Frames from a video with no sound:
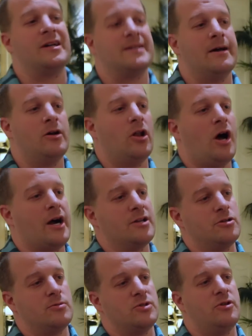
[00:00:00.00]
daily lock in
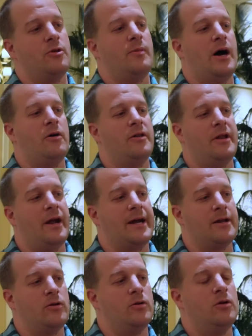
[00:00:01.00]
terms of the amount that
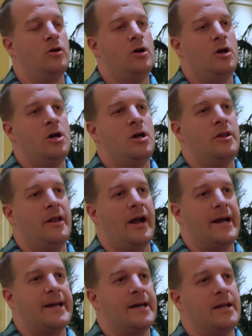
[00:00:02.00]

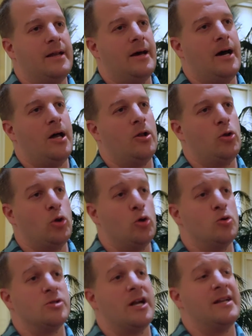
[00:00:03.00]
I can
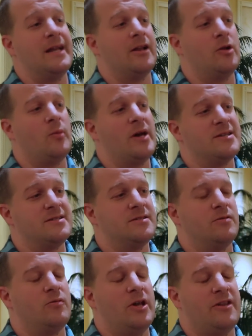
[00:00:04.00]
lose on a daily basis
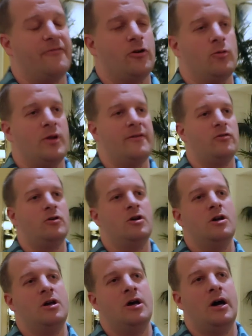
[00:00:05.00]
at the firm level.
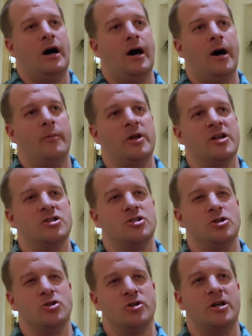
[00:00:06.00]
And it's
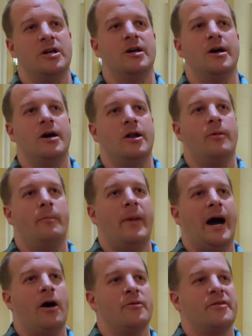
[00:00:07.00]
usually an
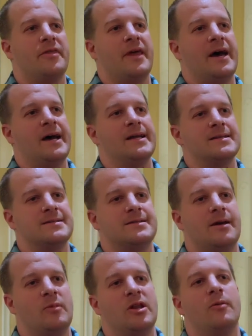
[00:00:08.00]
amount that,
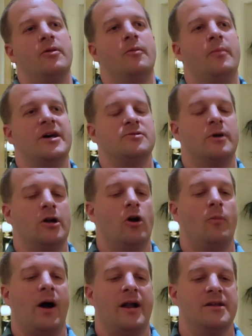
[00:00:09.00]
I mean, the best way to go
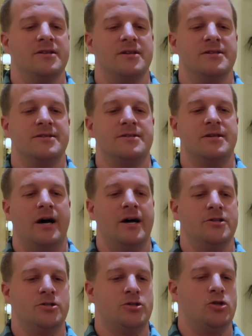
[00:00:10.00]
about it is
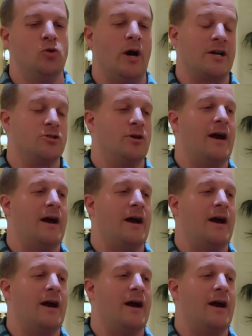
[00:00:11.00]
2x your